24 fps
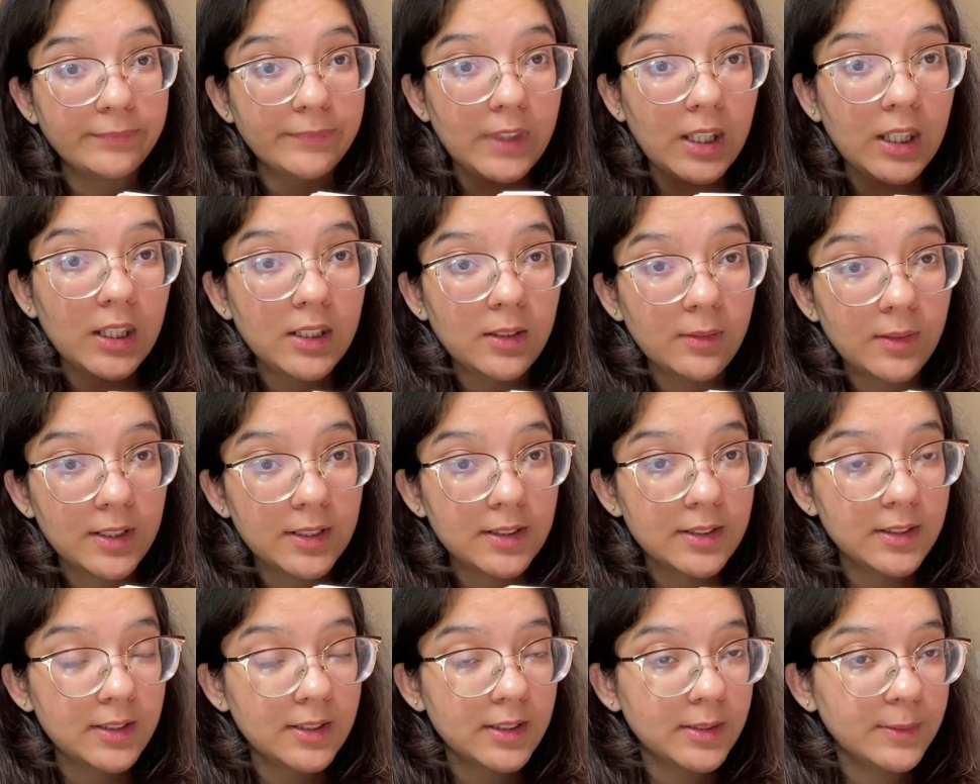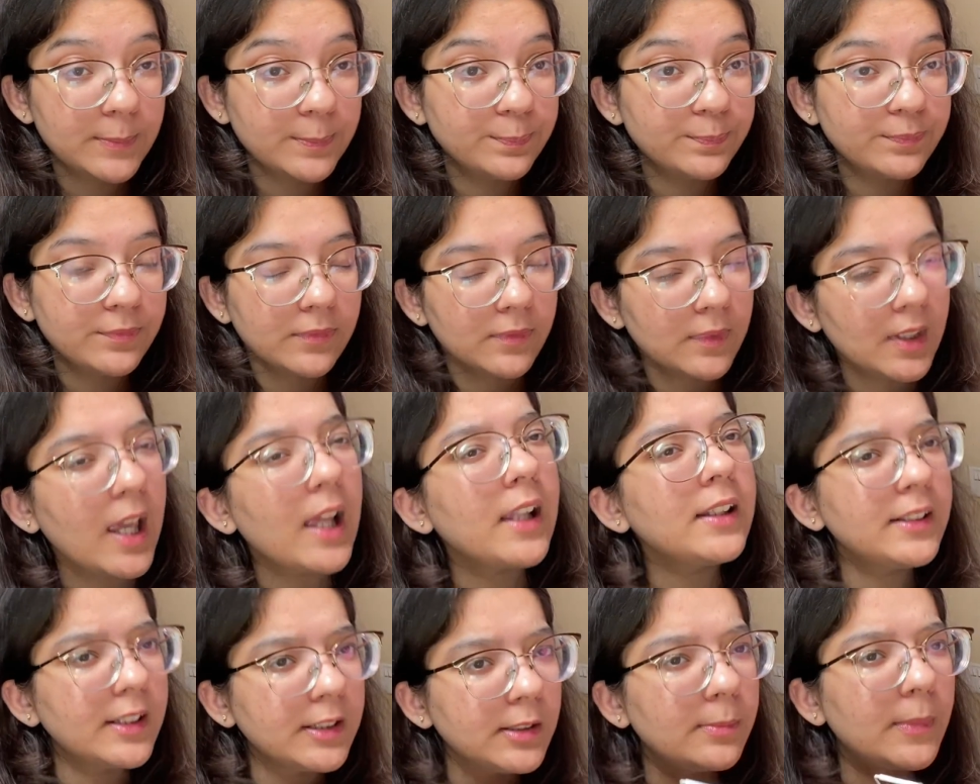Anyways,
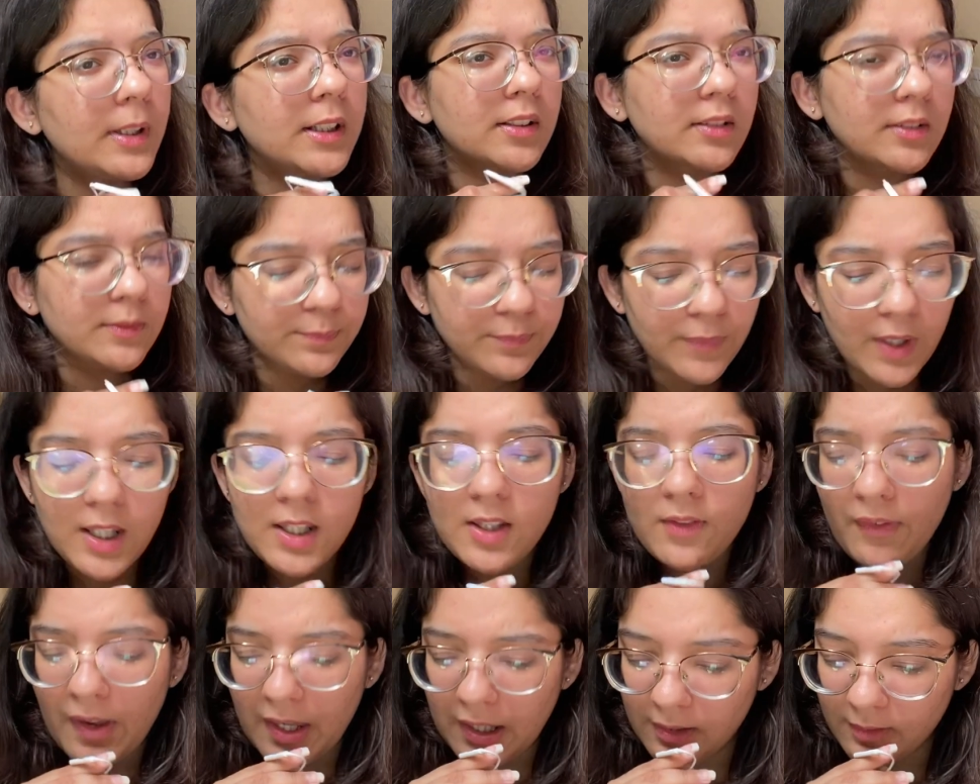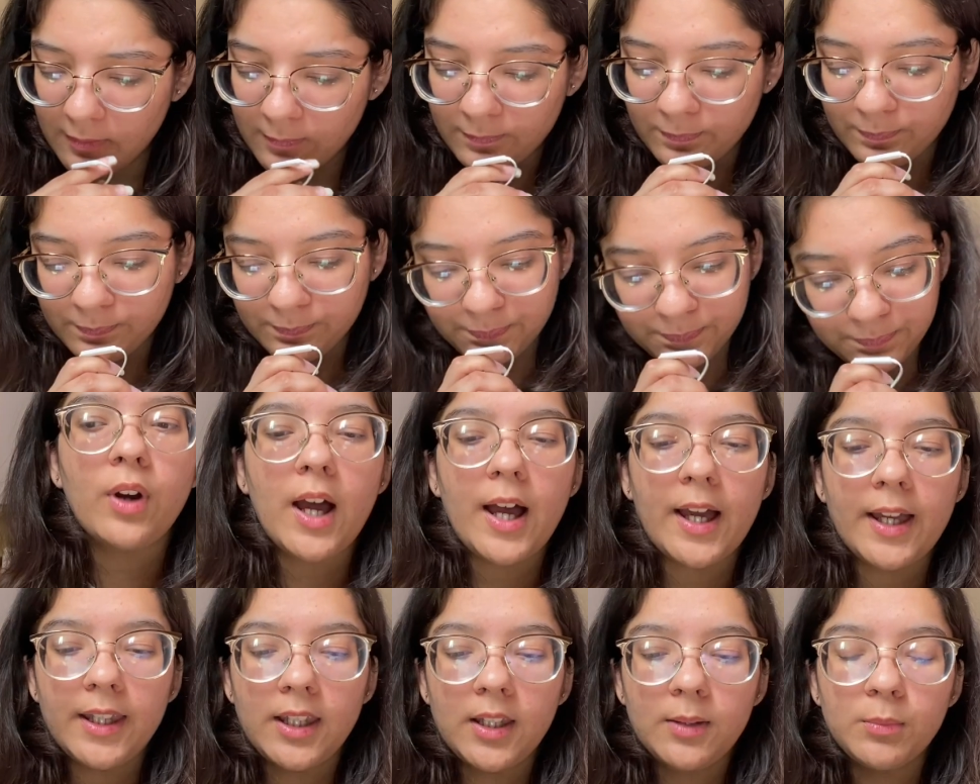I'll get better. It's fine.
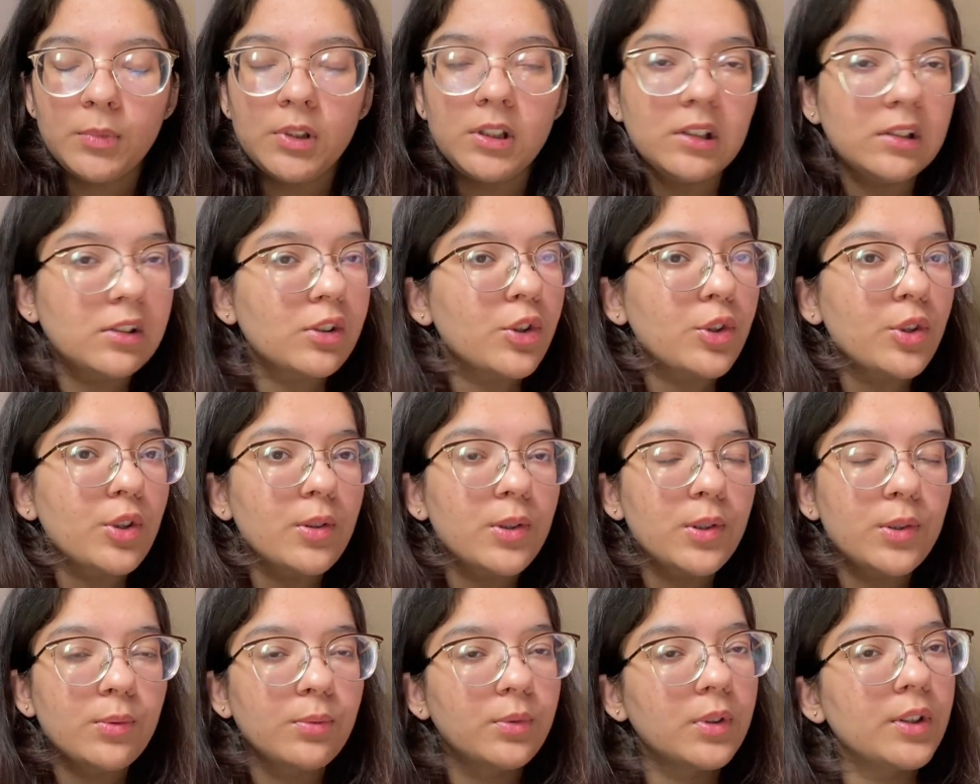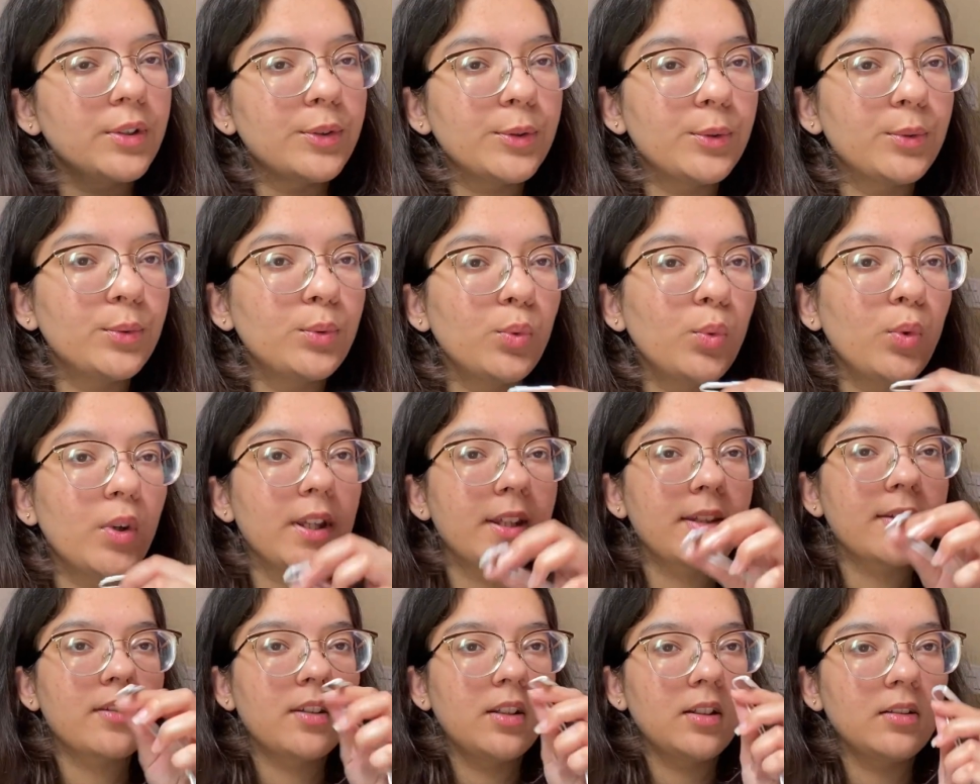I am a literature student who
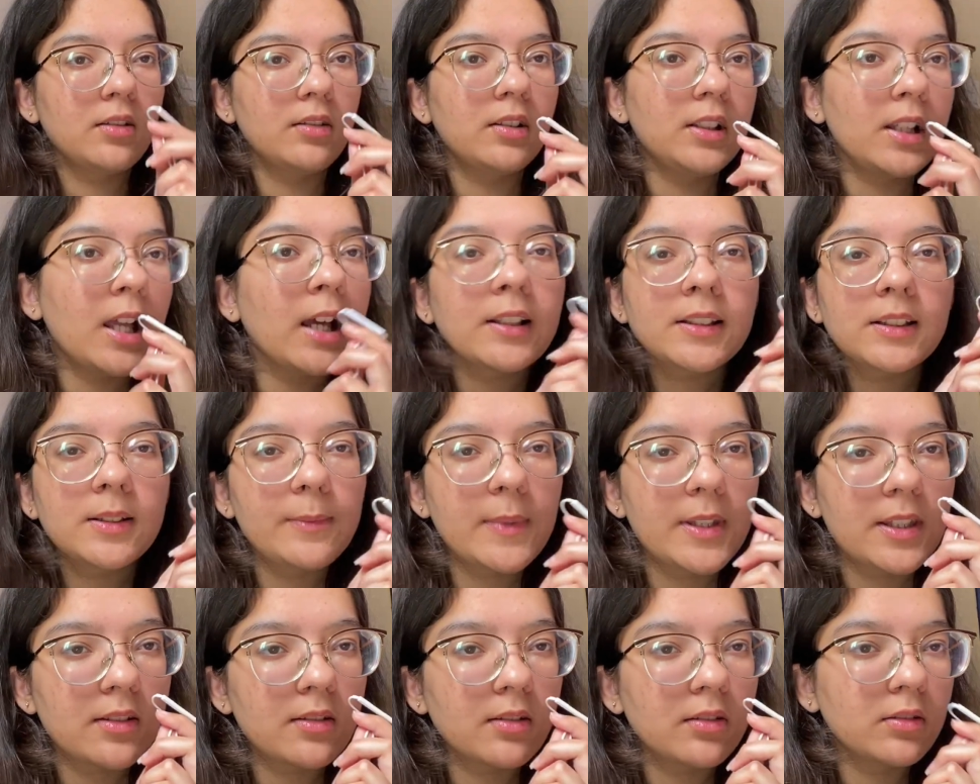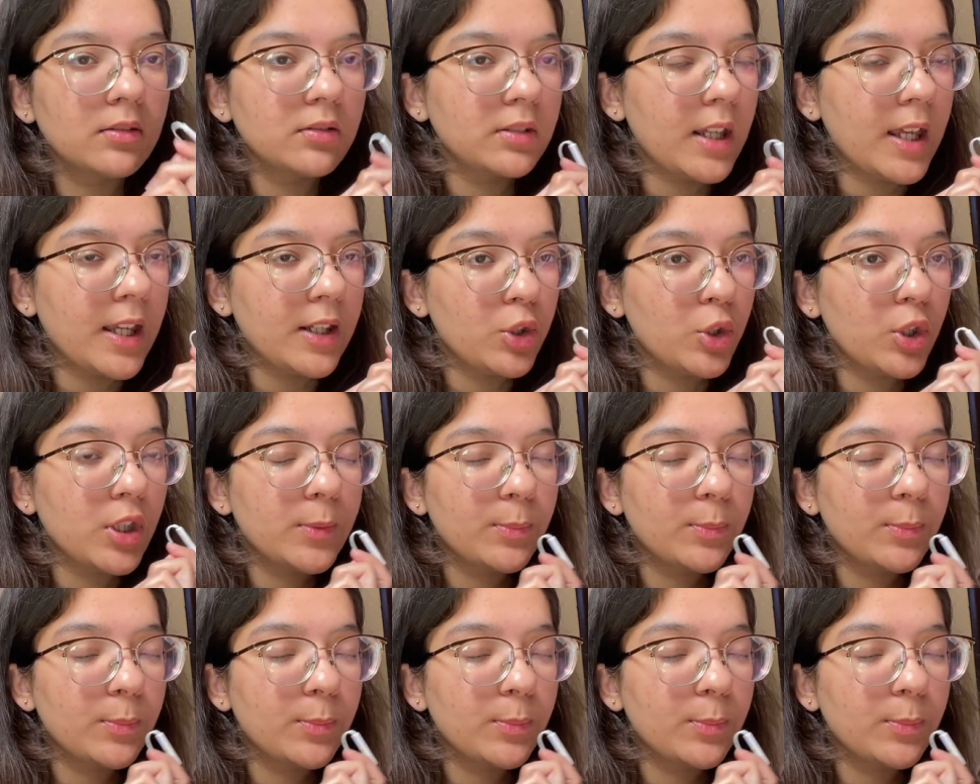is in her last semester and she's